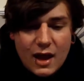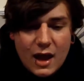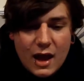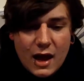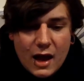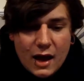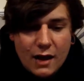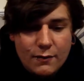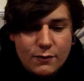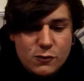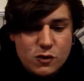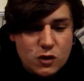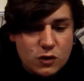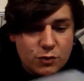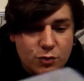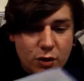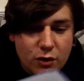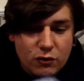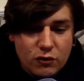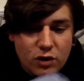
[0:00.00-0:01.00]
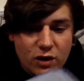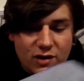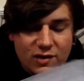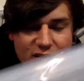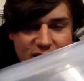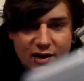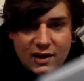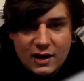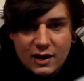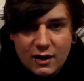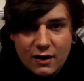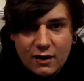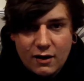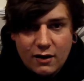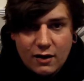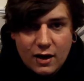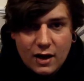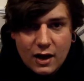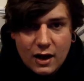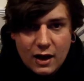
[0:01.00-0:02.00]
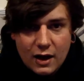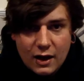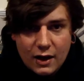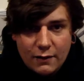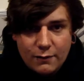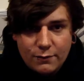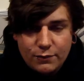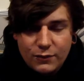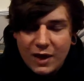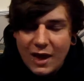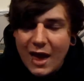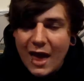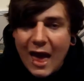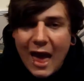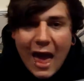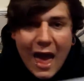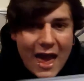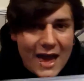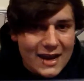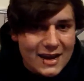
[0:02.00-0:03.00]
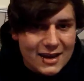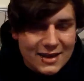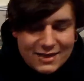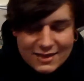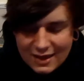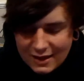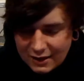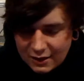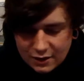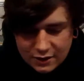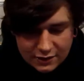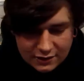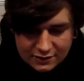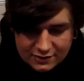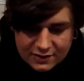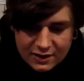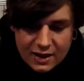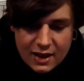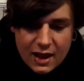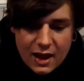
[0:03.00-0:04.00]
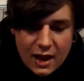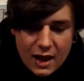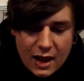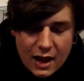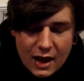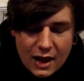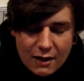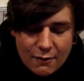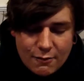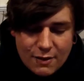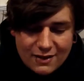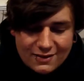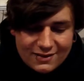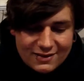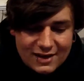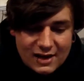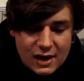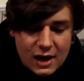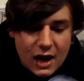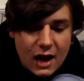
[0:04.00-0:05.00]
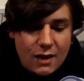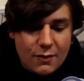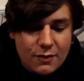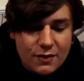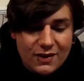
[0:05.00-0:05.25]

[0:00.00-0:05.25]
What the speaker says: You could put rice in here, anything, guys, and seal it up.